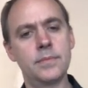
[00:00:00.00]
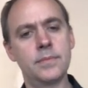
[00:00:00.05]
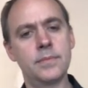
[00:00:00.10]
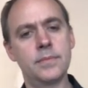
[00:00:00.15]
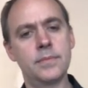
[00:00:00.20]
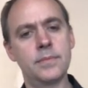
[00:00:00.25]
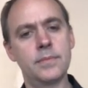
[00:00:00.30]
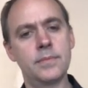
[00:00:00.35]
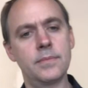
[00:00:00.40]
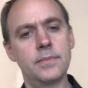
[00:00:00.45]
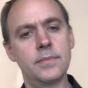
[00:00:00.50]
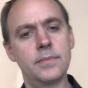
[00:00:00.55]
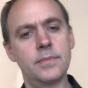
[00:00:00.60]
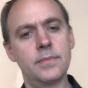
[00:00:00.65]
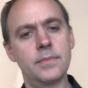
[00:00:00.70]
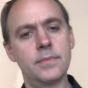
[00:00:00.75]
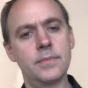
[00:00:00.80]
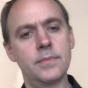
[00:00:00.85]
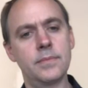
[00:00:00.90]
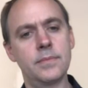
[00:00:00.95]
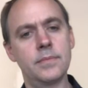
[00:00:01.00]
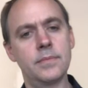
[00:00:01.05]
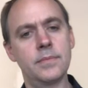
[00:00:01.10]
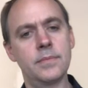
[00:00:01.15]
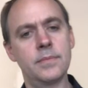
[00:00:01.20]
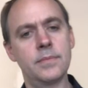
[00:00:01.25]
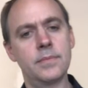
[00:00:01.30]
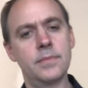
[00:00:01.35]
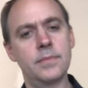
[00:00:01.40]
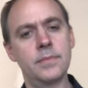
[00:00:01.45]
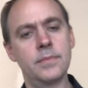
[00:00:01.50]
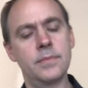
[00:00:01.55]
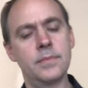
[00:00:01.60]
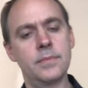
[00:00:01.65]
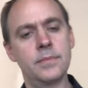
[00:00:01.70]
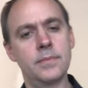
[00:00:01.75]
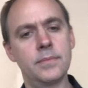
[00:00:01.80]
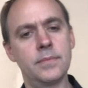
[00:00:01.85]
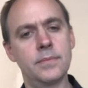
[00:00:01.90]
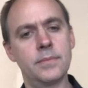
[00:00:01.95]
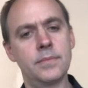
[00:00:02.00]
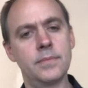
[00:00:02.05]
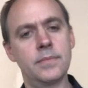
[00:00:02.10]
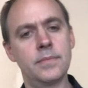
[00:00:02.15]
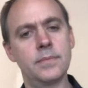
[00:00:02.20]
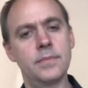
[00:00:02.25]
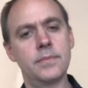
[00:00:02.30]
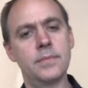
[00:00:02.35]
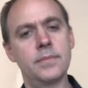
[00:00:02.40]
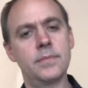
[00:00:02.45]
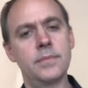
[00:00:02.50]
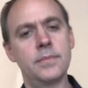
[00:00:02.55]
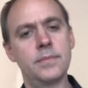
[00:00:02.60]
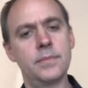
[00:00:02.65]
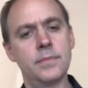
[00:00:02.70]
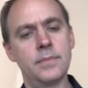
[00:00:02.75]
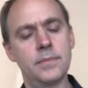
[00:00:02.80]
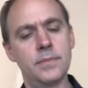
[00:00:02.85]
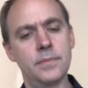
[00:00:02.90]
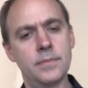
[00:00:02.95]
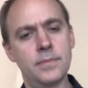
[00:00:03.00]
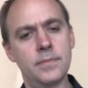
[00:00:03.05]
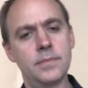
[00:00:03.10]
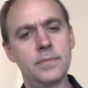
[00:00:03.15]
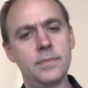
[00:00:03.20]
(silent)